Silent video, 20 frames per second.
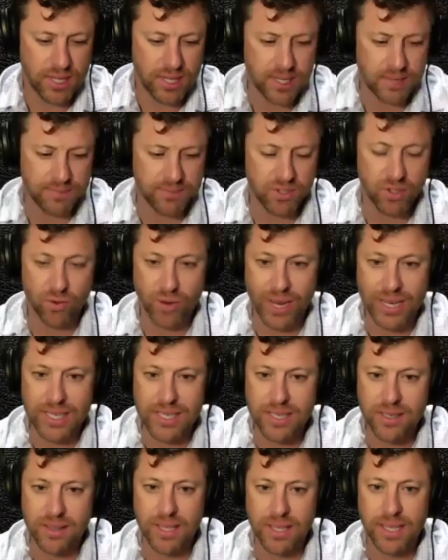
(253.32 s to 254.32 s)

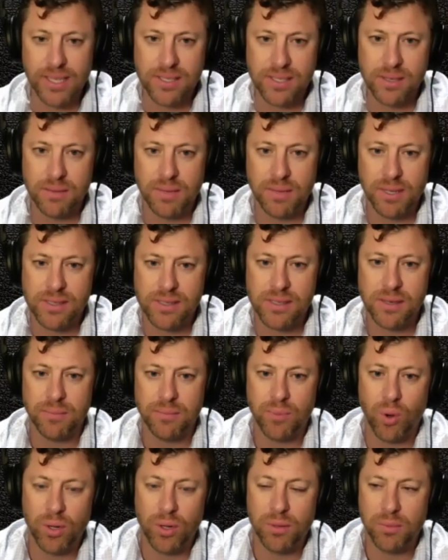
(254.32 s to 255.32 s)
directed thing it's an
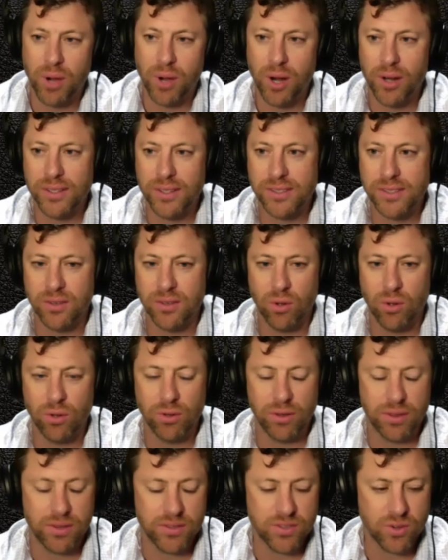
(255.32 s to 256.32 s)
important part of this whole
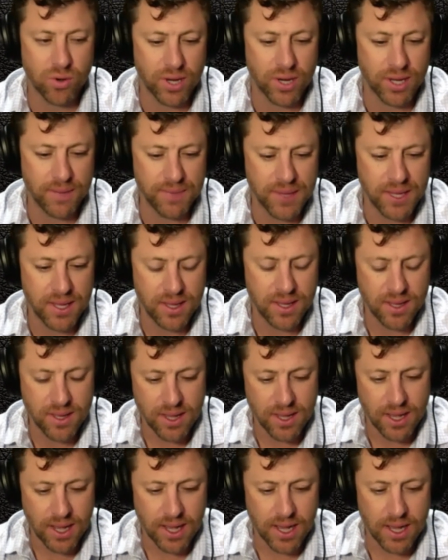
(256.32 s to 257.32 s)
story.
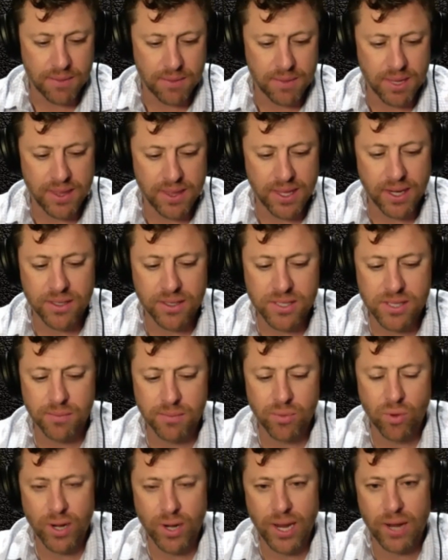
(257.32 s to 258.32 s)
And then at some
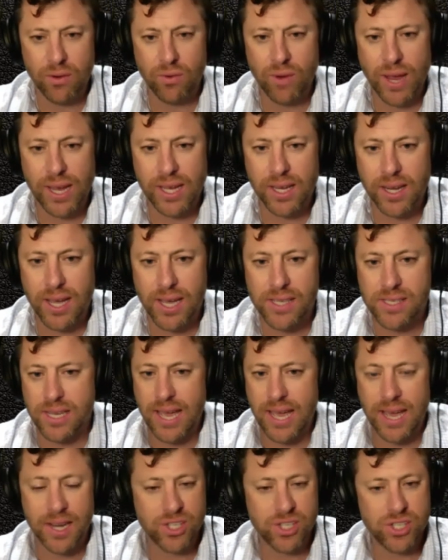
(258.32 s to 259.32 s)
point I recognized I
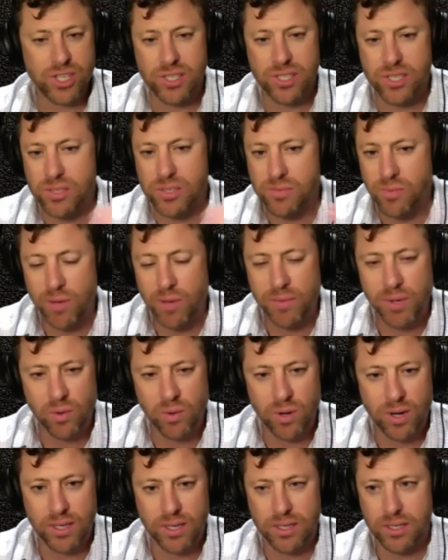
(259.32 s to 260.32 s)
had a Jesus moment
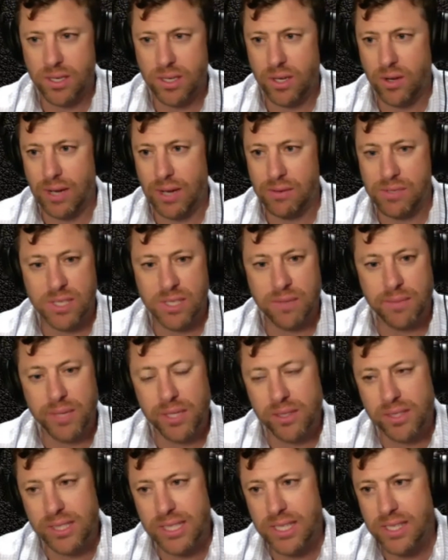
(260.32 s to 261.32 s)
where, I was in the
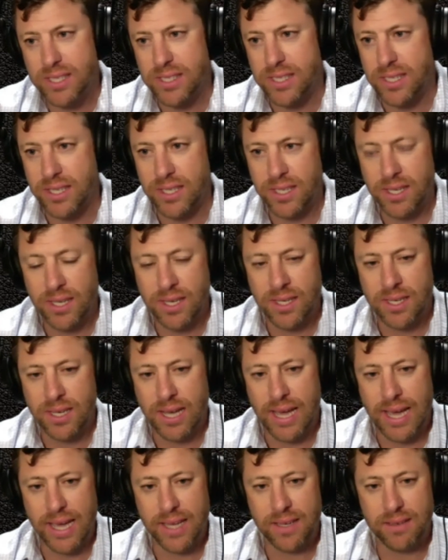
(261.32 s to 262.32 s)
Middle East, and
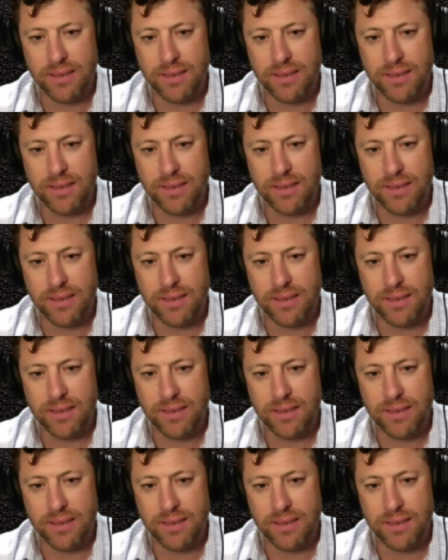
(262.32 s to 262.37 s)
I had